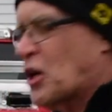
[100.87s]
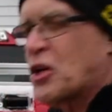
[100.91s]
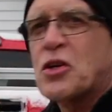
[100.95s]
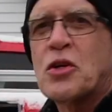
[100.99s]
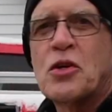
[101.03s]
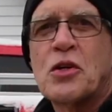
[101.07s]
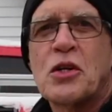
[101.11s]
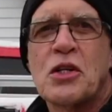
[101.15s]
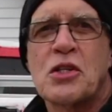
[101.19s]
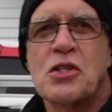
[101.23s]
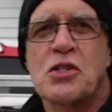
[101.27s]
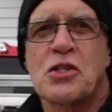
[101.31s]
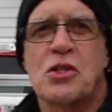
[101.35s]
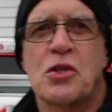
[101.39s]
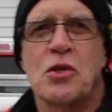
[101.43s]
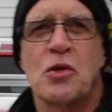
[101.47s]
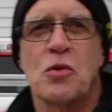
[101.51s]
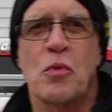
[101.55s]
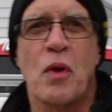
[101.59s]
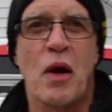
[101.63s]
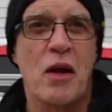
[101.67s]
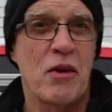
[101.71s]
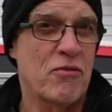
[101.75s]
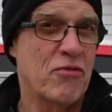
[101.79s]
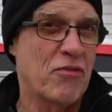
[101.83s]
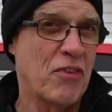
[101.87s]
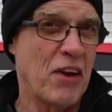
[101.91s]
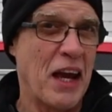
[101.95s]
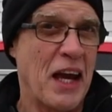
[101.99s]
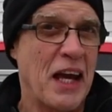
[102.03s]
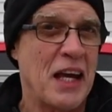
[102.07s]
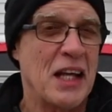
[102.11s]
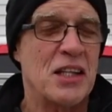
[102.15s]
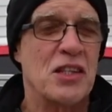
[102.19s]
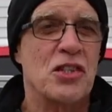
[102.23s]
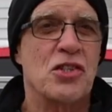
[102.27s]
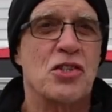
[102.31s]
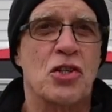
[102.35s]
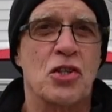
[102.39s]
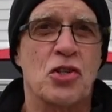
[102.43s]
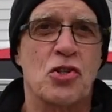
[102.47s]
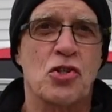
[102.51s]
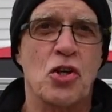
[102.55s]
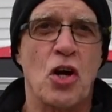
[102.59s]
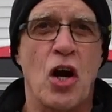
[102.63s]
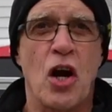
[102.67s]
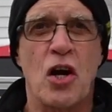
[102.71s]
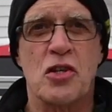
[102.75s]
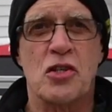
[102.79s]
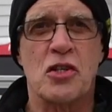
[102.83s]
our units to run fans, to
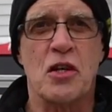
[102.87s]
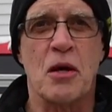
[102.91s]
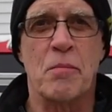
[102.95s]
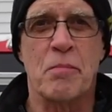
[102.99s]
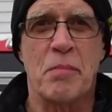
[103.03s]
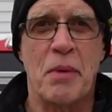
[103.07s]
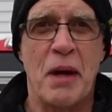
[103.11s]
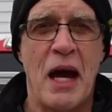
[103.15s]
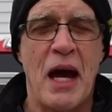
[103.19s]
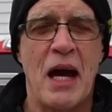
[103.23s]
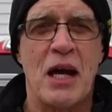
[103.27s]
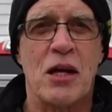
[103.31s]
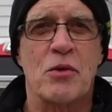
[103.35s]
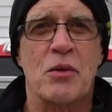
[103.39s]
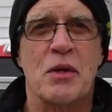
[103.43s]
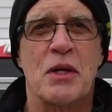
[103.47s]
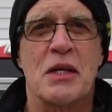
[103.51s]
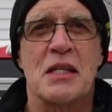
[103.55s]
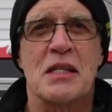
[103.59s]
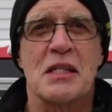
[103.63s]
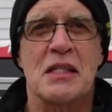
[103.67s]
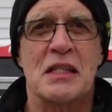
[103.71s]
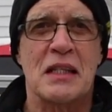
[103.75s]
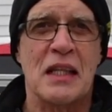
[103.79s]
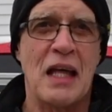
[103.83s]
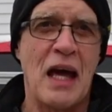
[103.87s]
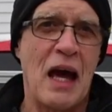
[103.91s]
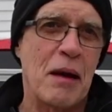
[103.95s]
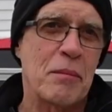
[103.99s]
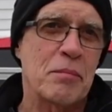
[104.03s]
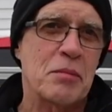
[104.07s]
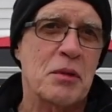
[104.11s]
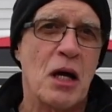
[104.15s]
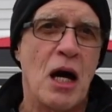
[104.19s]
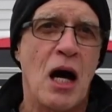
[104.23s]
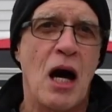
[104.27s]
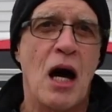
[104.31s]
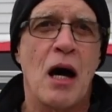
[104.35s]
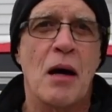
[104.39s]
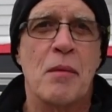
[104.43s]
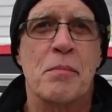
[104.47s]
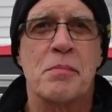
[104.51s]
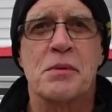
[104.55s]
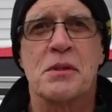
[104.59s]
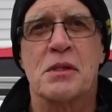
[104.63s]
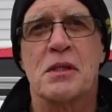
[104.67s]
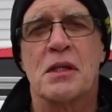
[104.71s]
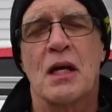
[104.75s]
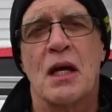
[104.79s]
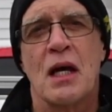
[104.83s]
charge up batteries,
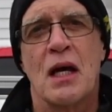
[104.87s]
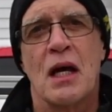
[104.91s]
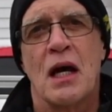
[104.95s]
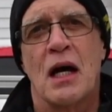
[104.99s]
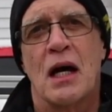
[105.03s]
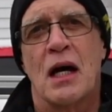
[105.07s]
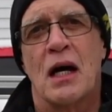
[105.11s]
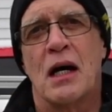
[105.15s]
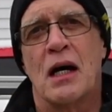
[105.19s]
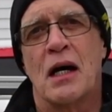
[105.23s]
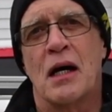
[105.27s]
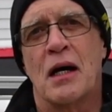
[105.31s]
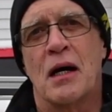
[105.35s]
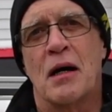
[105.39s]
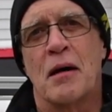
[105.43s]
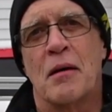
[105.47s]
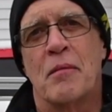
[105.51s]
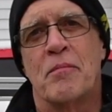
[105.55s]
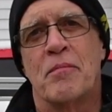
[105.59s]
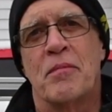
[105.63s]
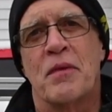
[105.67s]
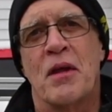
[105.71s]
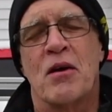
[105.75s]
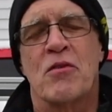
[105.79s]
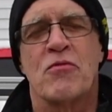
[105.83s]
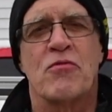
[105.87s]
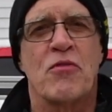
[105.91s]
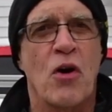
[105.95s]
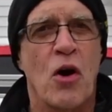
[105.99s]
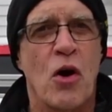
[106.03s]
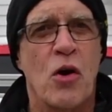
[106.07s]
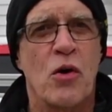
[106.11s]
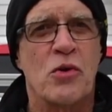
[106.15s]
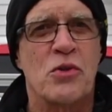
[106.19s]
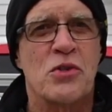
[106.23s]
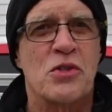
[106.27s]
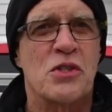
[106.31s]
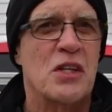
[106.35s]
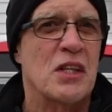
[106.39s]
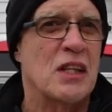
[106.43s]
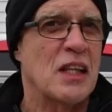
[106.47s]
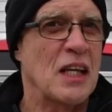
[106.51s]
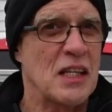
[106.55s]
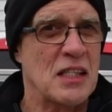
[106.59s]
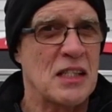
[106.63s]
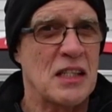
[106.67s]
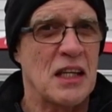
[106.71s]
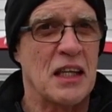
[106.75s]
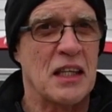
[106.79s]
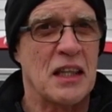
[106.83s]
laptops, phones,
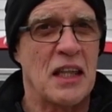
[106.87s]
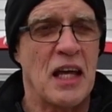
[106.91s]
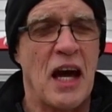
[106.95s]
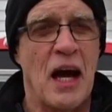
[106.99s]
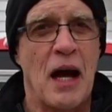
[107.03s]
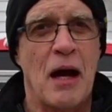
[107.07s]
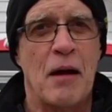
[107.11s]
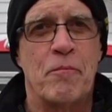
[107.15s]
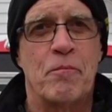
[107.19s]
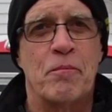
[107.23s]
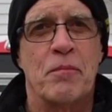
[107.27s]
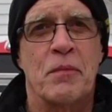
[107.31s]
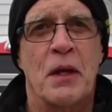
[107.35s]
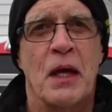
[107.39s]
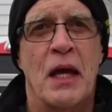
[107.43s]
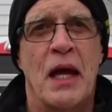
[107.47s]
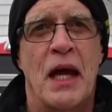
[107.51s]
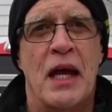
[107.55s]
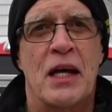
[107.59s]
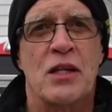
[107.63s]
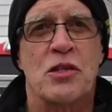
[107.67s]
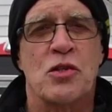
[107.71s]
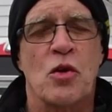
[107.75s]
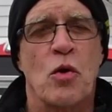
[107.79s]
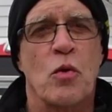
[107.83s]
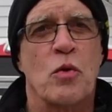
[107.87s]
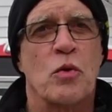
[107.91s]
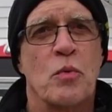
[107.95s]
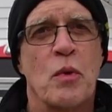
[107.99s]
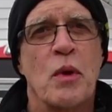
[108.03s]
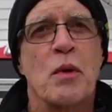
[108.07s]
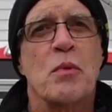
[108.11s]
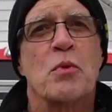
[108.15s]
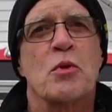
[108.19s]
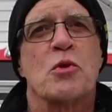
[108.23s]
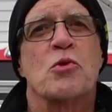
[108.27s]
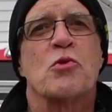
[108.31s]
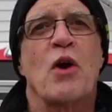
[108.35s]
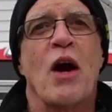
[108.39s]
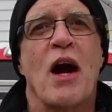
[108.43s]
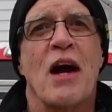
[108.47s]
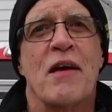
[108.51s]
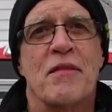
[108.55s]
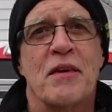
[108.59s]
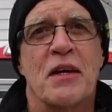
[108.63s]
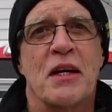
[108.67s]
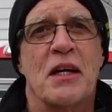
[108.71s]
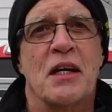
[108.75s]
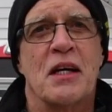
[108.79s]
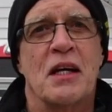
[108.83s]
things like that. And so when we were
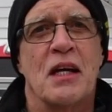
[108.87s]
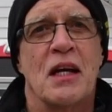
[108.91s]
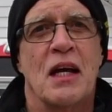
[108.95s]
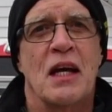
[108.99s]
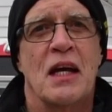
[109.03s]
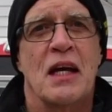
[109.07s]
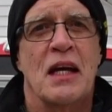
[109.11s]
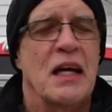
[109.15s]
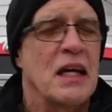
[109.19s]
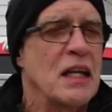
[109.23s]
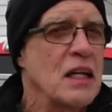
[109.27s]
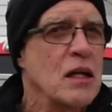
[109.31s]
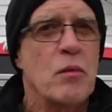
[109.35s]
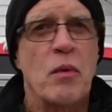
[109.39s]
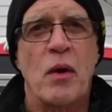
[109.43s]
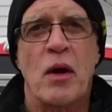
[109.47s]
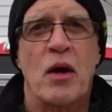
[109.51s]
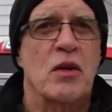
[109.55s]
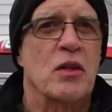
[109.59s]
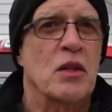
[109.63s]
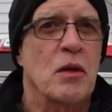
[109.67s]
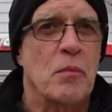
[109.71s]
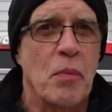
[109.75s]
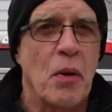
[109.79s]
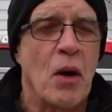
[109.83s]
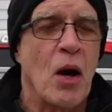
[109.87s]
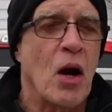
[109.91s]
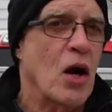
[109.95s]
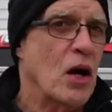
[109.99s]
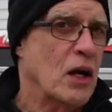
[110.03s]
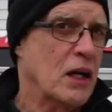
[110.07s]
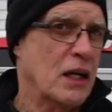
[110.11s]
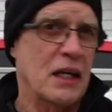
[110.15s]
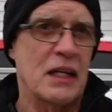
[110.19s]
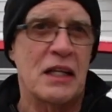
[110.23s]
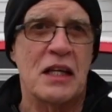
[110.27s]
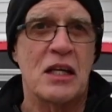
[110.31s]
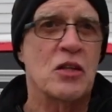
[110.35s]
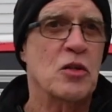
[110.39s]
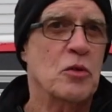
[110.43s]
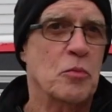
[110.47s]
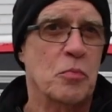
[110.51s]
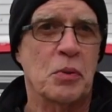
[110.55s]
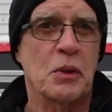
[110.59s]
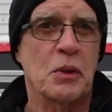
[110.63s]
driving anywhere in the park at either